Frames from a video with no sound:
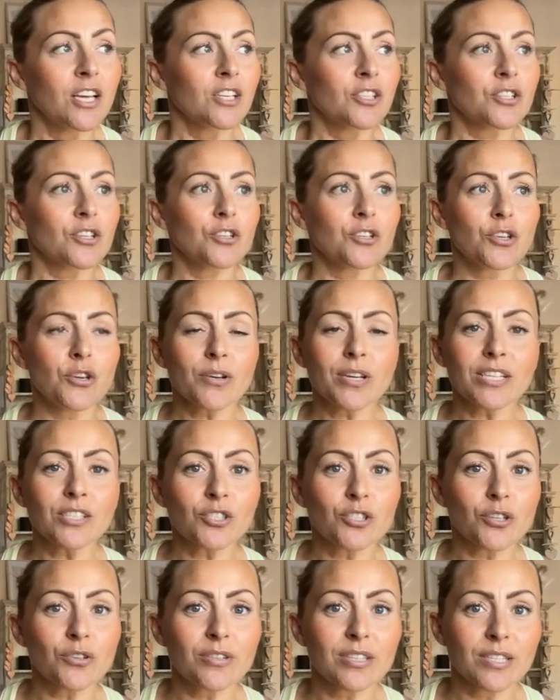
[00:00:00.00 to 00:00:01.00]
So you
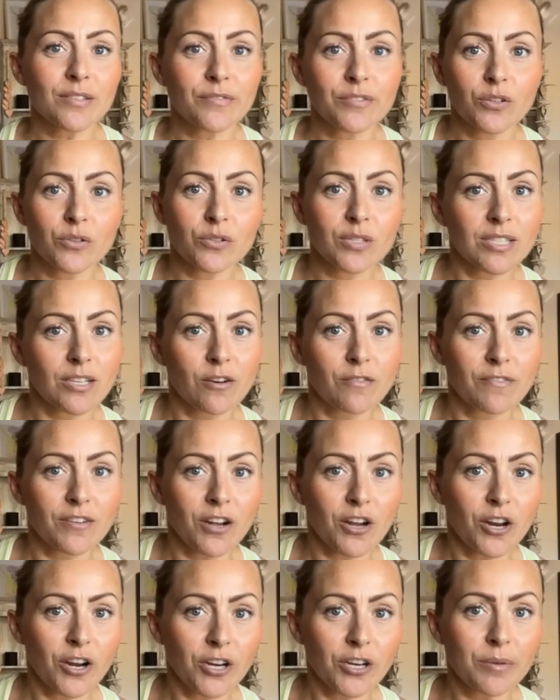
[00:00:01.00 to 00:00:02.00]
can do this for yourself
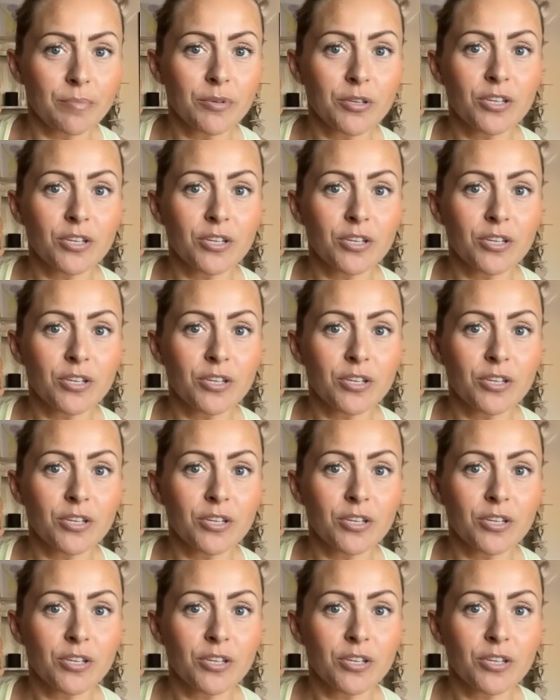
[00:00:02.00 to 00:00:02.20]
at home.